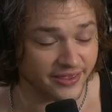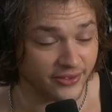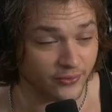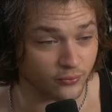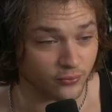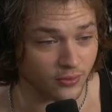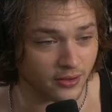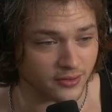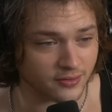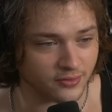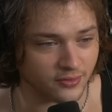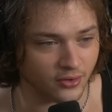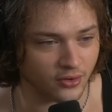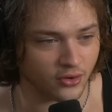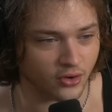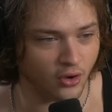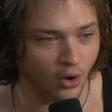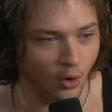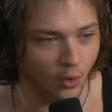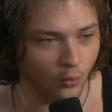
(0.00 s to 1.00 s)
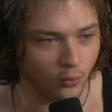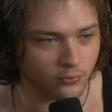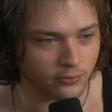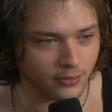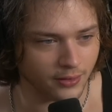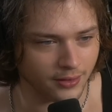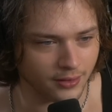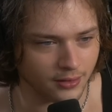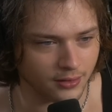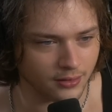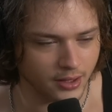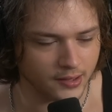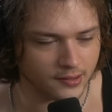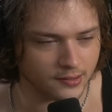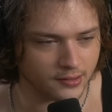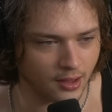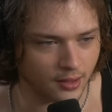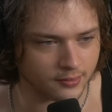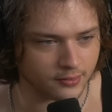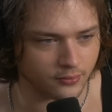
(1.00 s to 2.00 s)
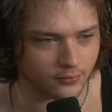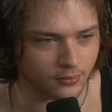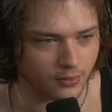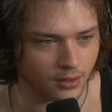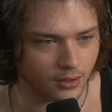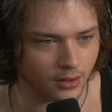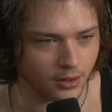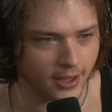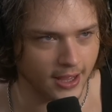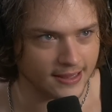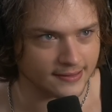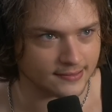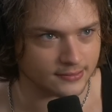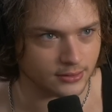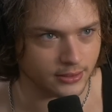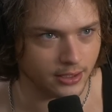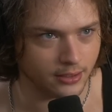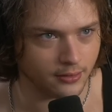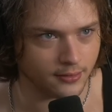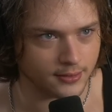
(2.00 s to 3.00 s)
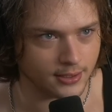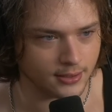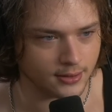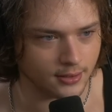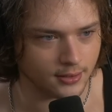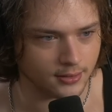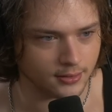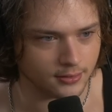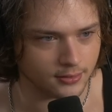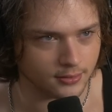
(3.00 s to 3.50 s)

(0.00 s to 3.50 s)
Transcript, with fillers: He runs on cola? He doesn't run on gasoline or anything?